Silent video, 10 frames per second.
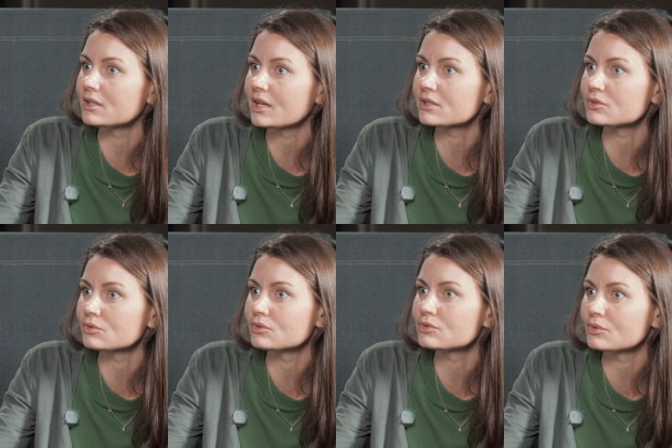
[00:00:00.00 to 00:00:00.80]
connect
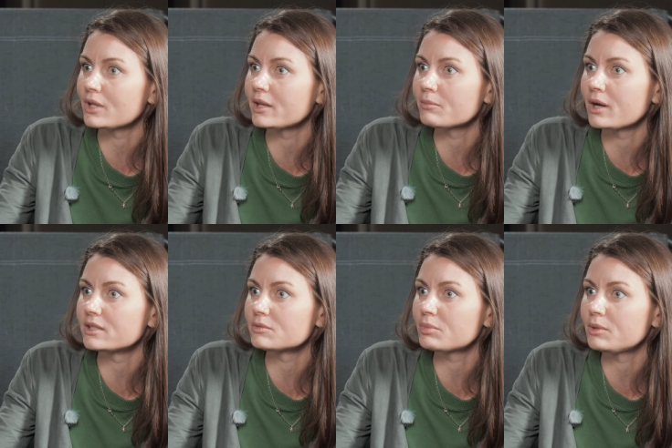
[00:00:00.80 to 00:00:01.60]
to, to
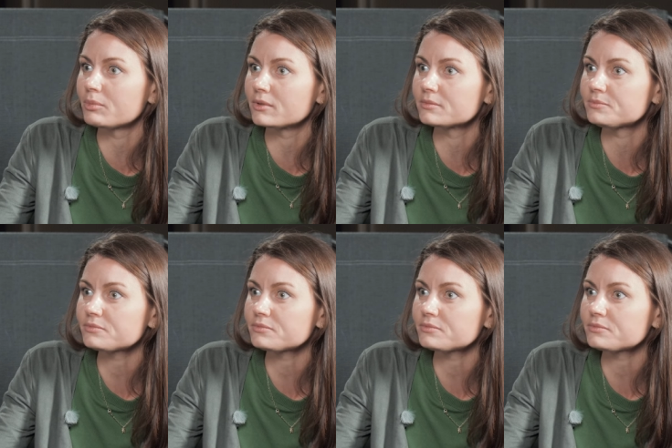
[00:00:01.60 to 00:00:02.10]
like-minded people.